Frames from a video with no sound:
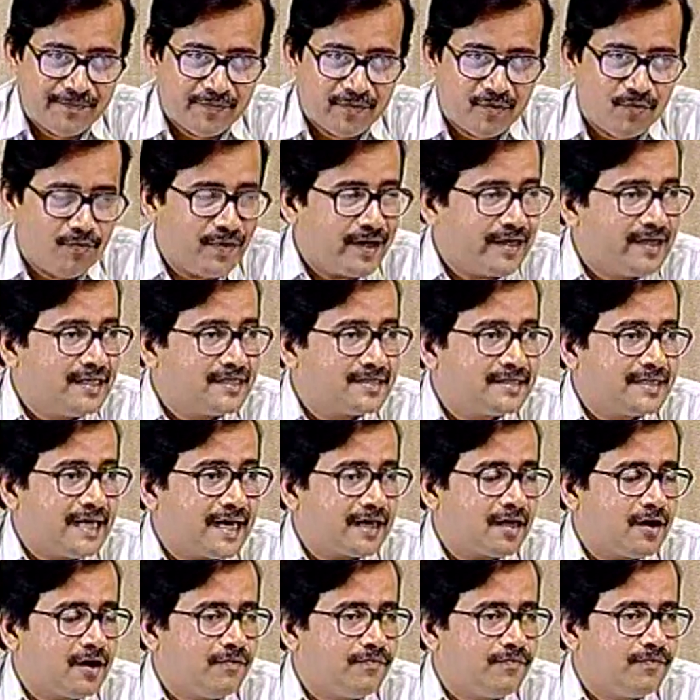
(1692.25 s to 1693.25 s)
One is that
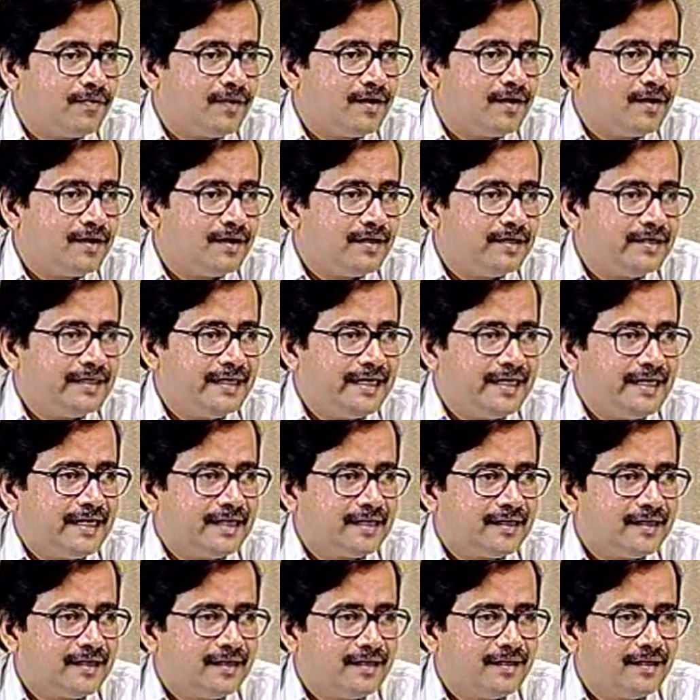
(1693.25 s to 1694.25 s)
of dealing